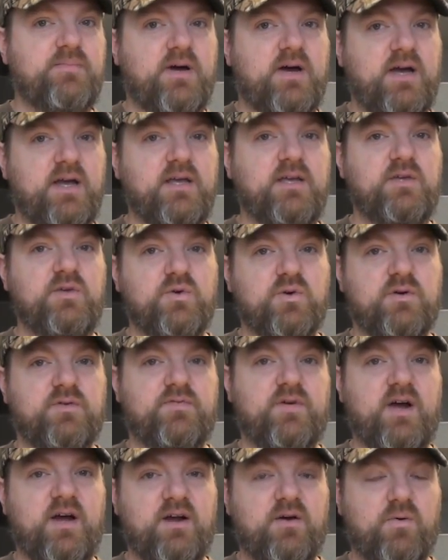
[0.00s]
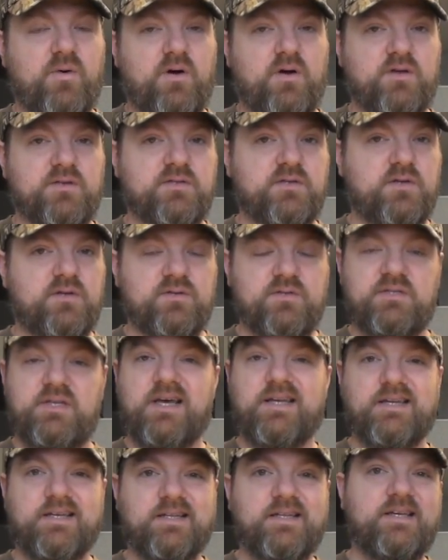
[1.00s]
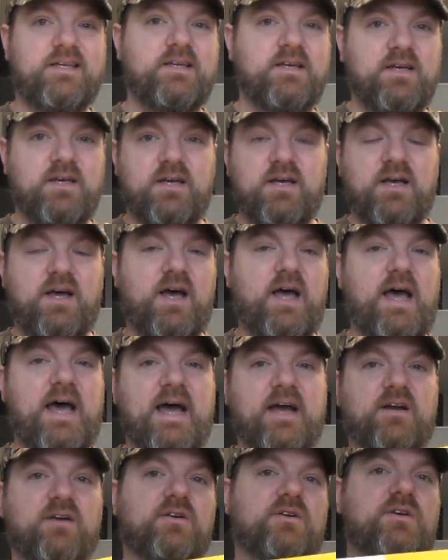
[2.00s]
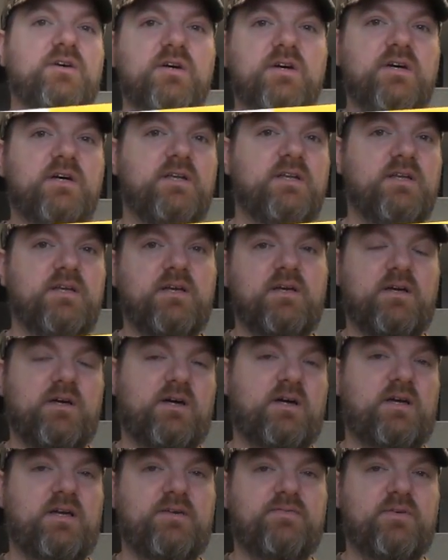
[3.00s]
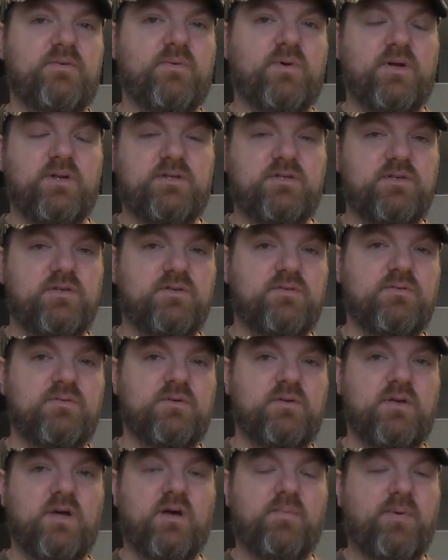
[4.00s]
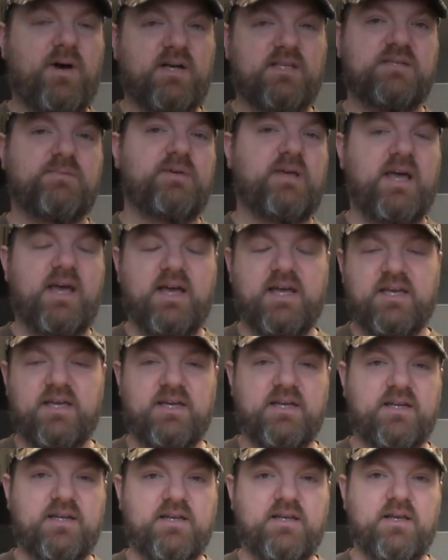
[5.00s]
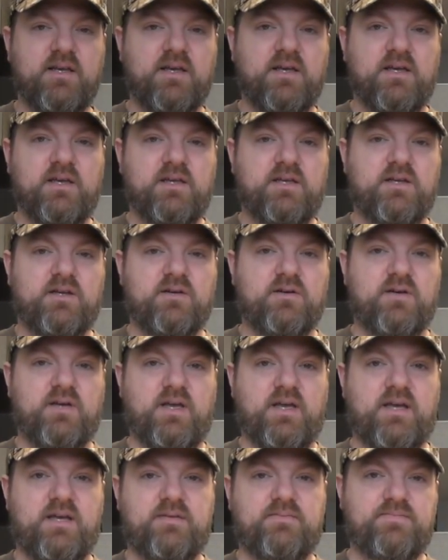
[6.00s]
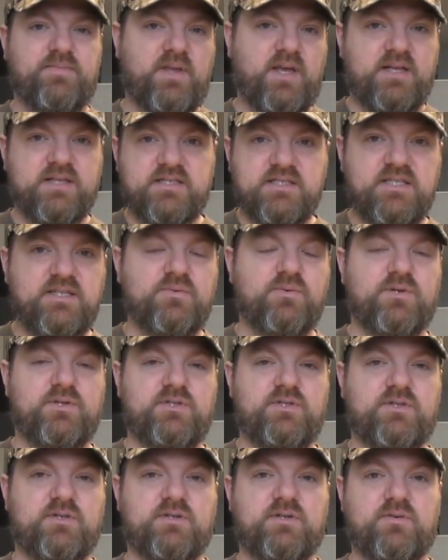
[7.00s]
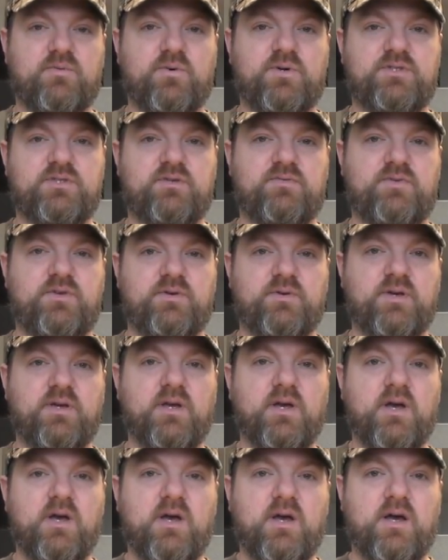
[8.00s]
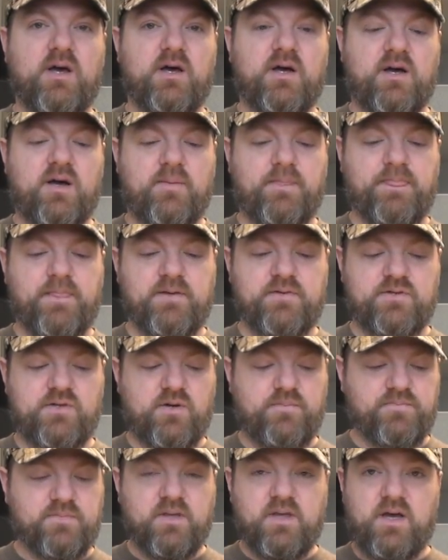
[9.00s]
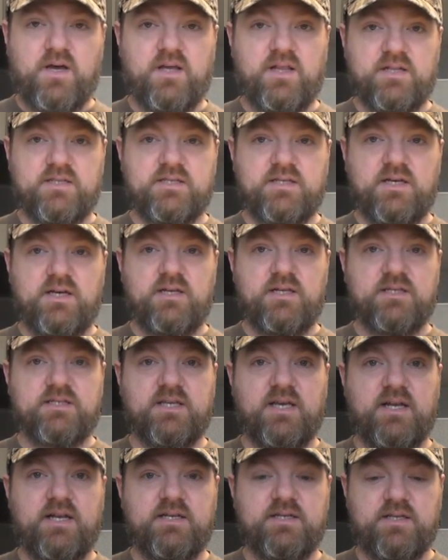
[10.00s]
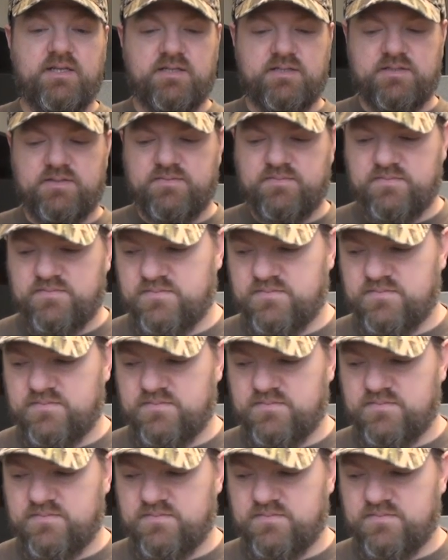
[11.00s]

by your firewall, so technically a hacker could, uh, if he wanted to, possibly hack in and you know and and see what you're what you're viewing. Um, so let's let's get into this.